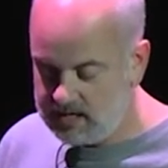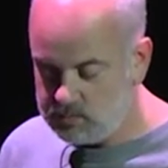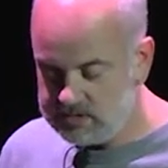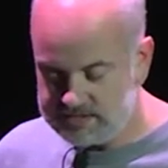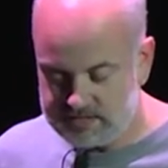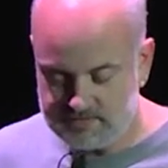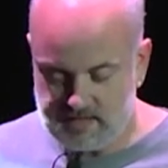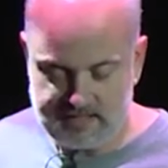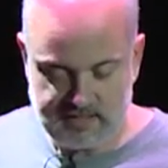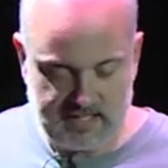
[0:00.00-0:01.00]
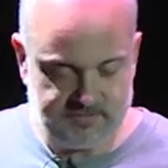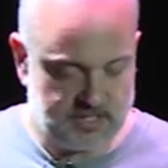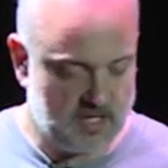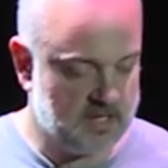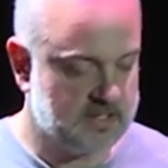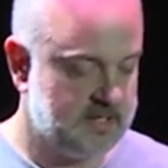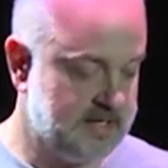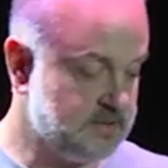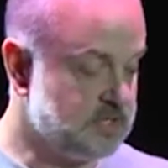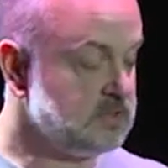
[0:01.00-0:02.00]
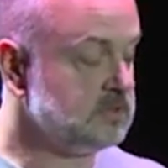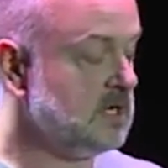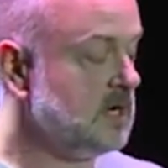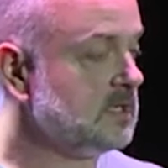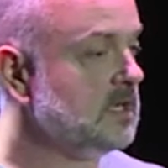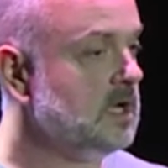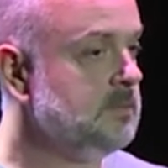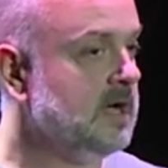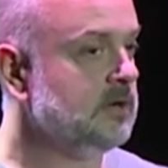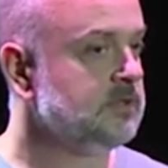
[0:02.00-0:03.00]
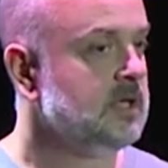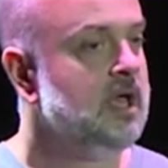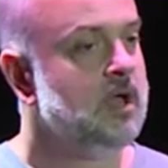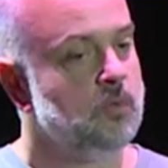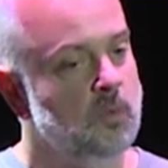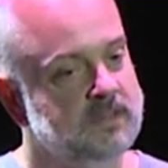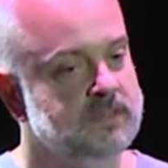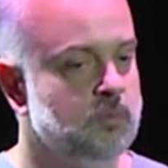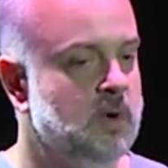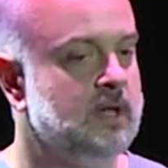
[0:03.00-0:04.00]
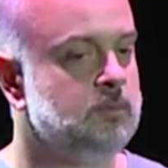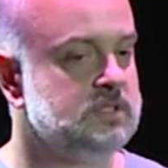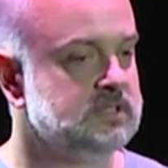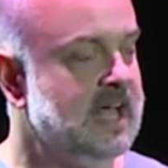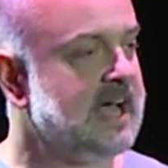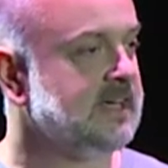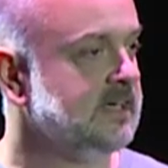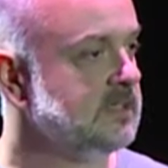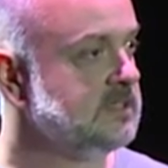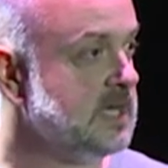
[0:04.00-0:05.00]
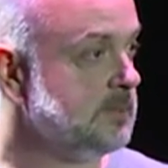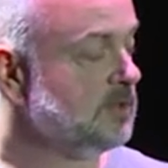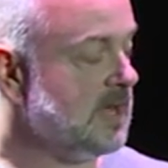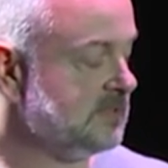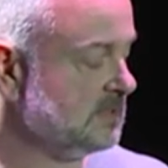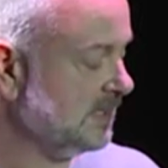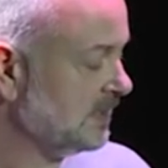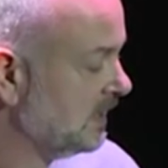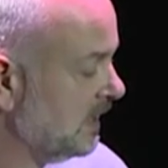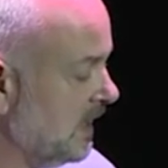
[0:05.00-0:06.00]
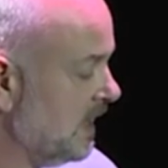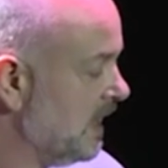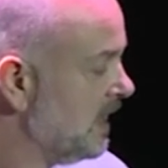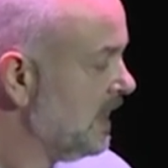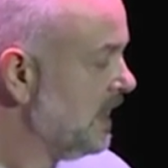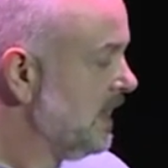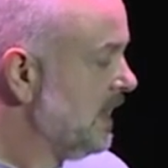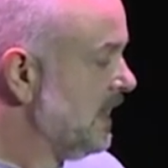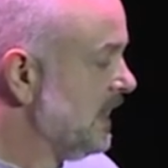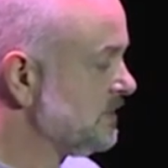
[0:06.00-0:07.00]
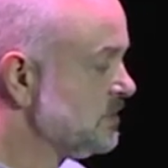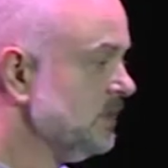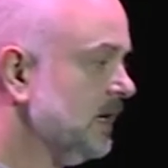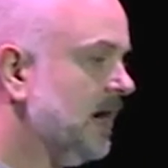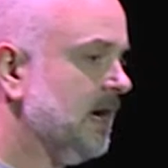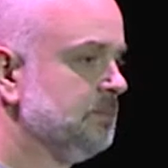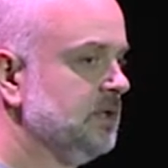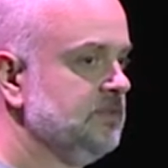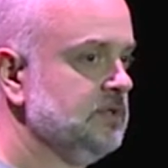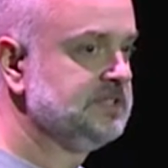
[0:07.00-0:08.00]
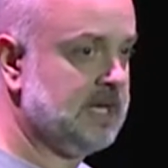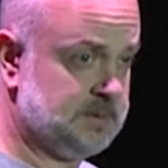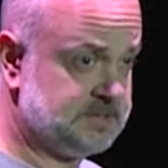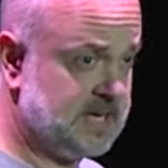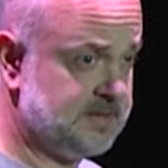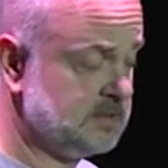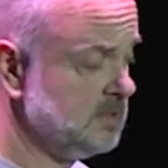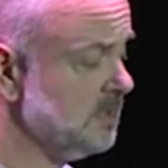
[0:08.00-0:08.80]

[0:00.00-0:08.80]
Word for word: was invited to give a talk, an internal talk, about what the web was lacking typographically. And so uh, I put a few examples together